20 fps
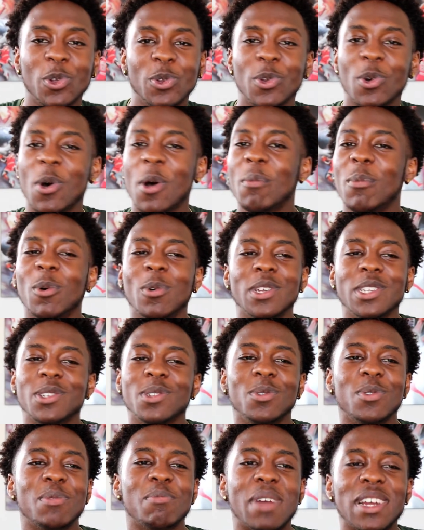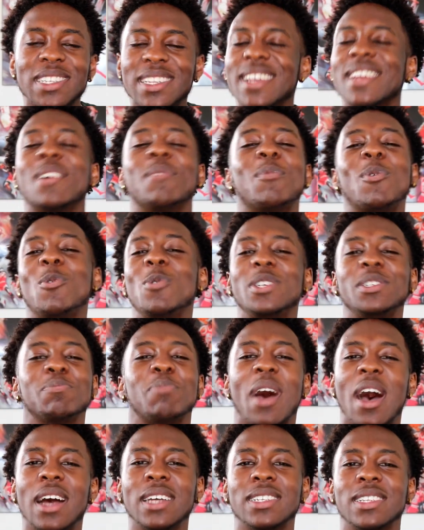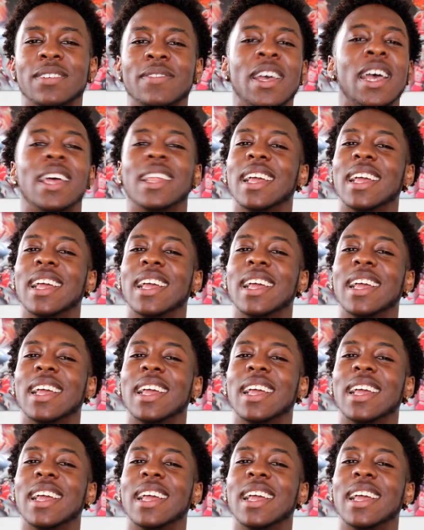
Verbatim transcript: you know, I'm always doing my thing, I'm always positive.